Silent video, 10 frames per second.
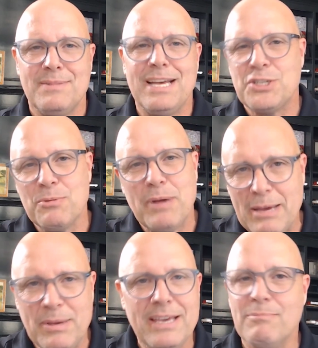that's your
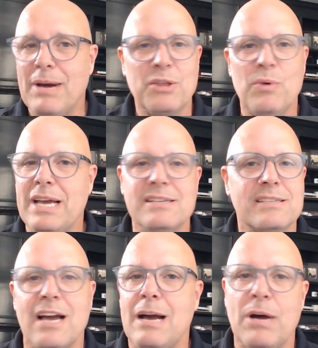baby. By the way,
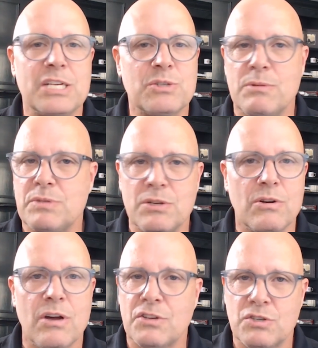Scott Moscrip
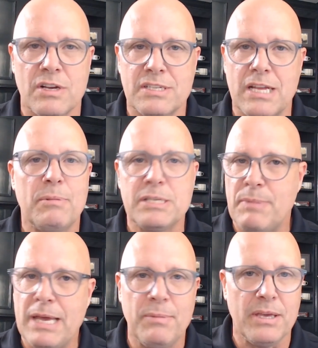still calls Truckstop his
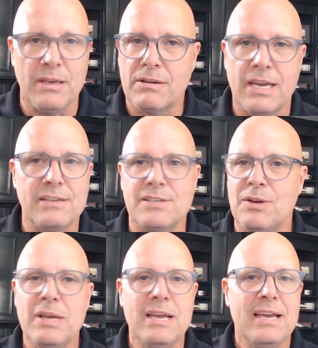baby. Okay.
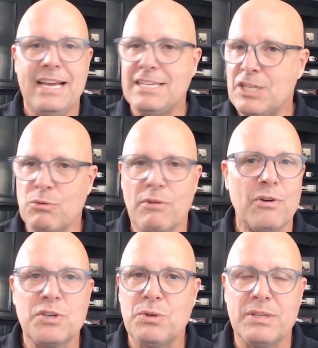So he still
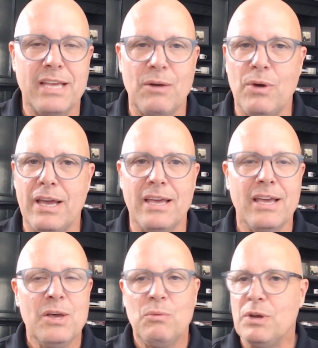refers to it that way.
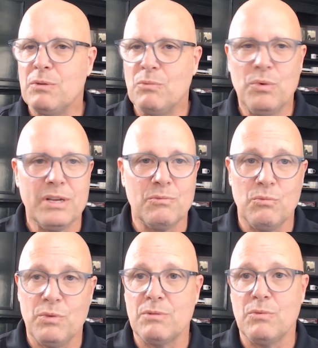When
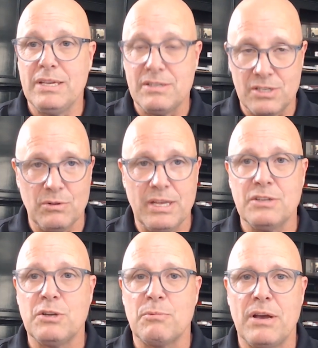we sold
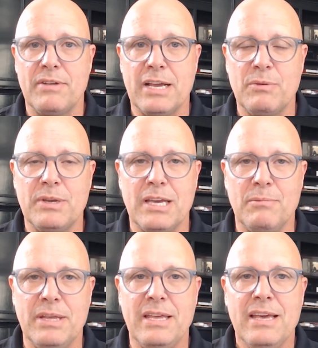out to a private equity
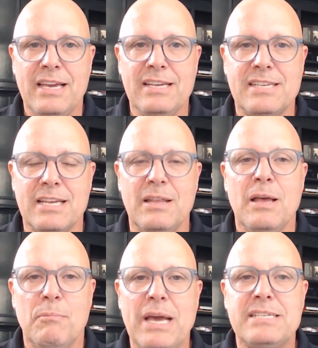company, he said
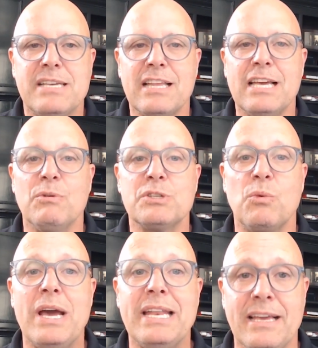basically it was a
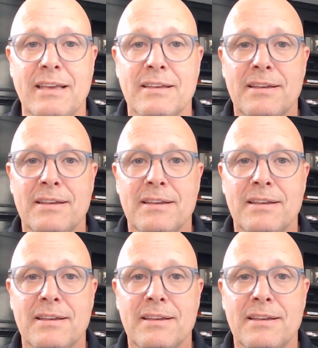wedding.